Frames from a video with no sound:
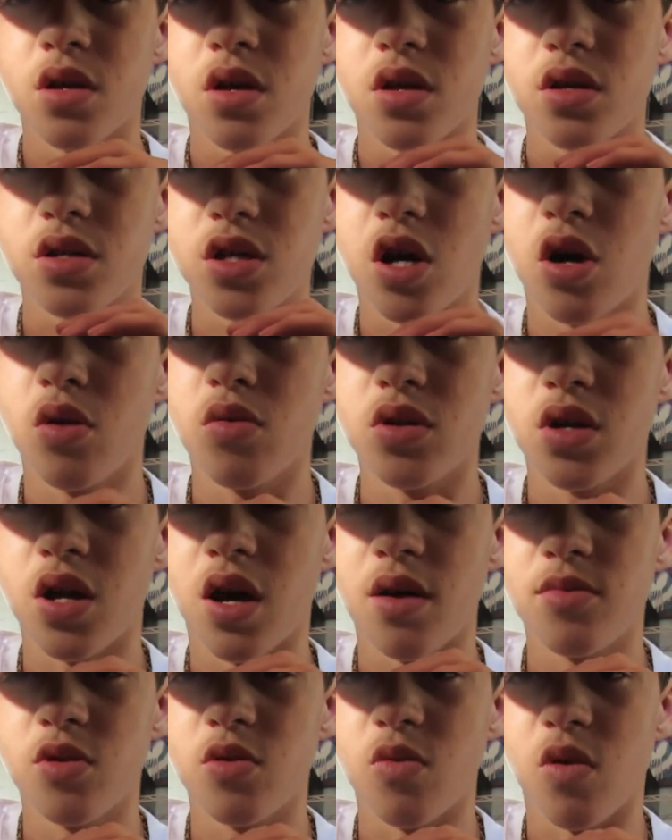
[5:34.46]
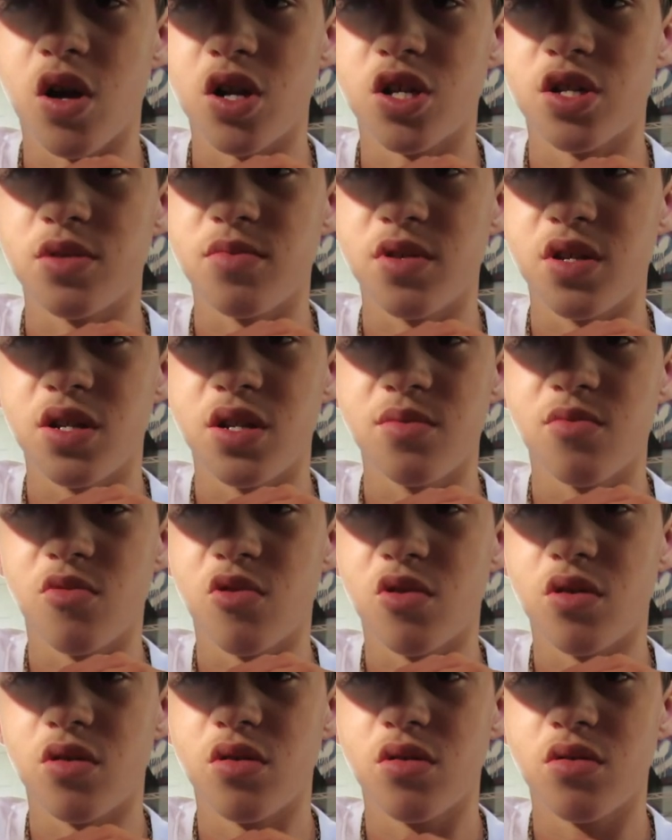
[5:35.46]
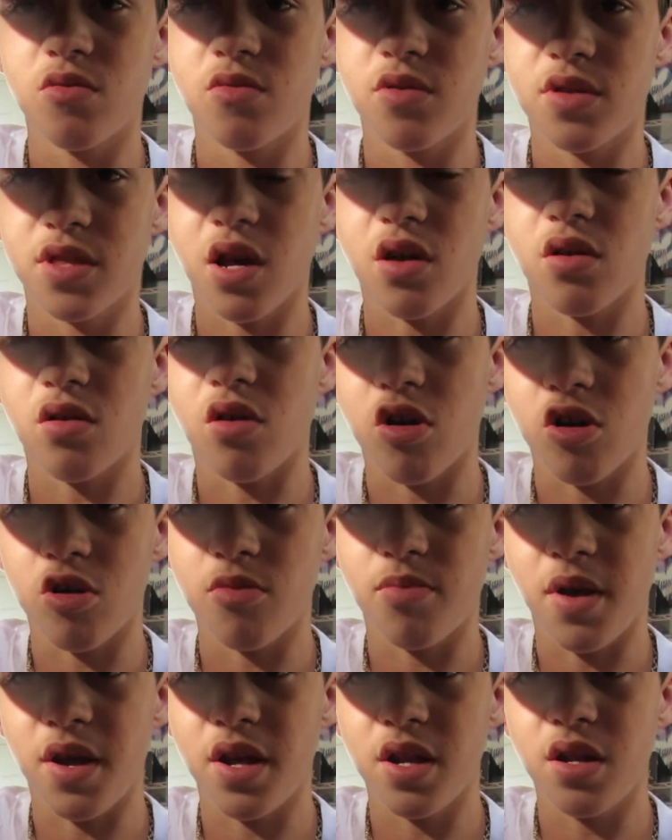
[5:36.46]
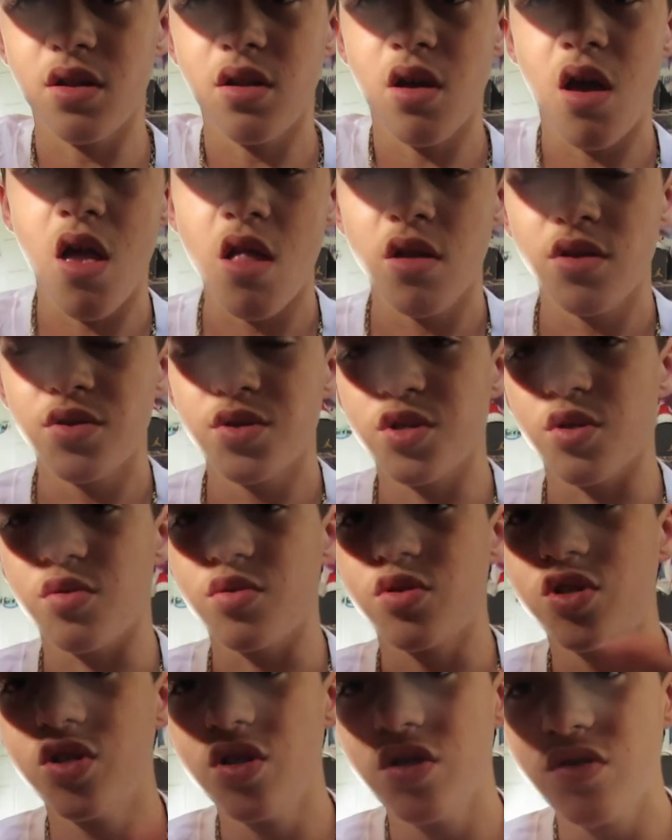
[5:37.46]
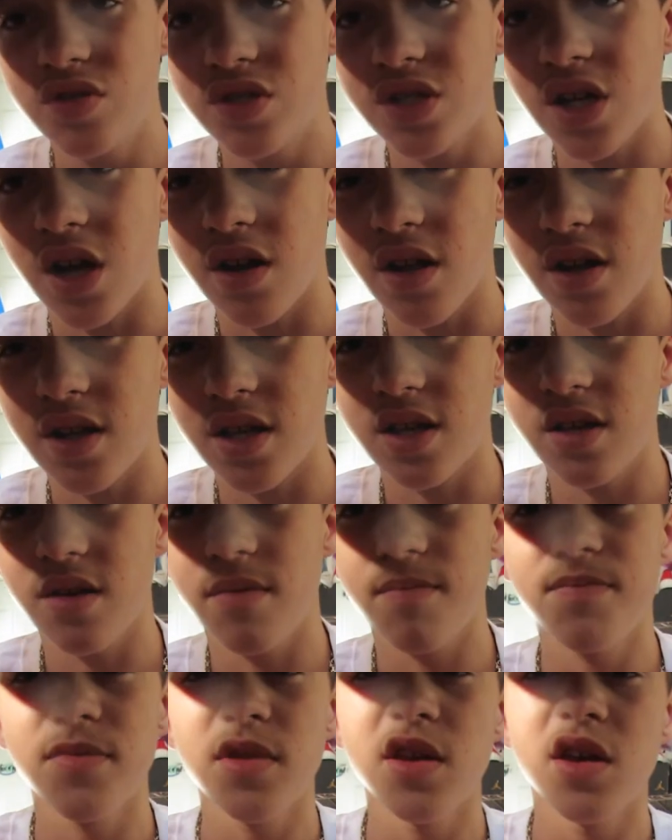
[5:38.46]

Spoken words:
y'all would not be watching me anymore without Carter Payne. So huge shout out to him.